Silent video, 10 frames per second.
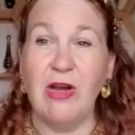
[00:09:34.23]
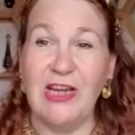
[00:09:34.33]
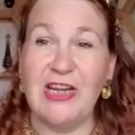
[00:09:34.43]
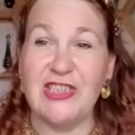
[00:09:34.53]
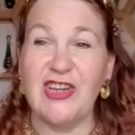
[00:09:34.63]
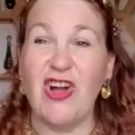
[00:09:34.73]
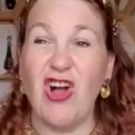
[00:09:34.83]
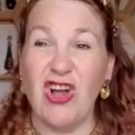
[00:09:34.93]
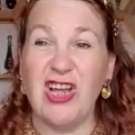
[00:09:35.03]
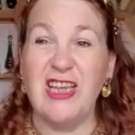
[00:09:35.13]
I like to
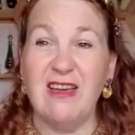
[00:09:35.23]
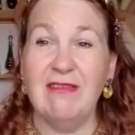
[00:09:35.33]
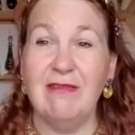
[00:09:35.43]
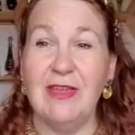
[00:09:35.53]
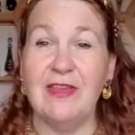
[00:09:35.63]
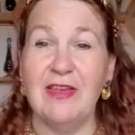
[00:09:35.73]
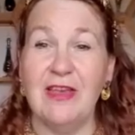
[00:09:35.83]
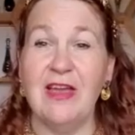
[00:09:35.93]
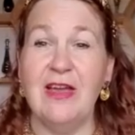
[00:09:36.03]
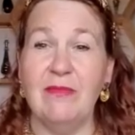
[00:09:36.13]
gargle it with so
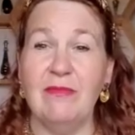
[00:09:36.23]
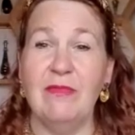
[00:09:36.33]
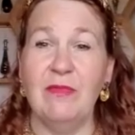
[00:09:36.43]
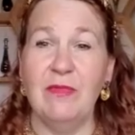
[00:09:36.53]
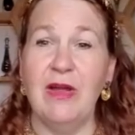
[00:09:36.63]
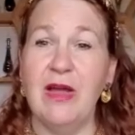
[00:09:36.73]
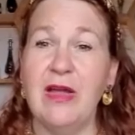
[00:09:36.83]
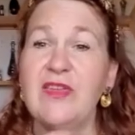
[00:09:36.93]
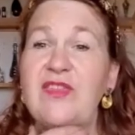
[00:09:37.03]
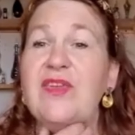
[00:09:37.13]

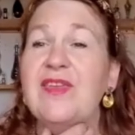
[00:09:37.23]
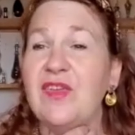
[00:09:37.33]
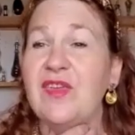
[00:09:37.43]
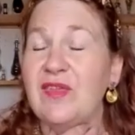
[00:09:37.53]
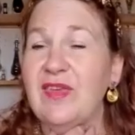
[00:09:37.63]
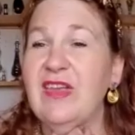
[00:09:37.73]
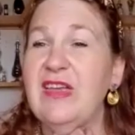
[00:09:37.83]
that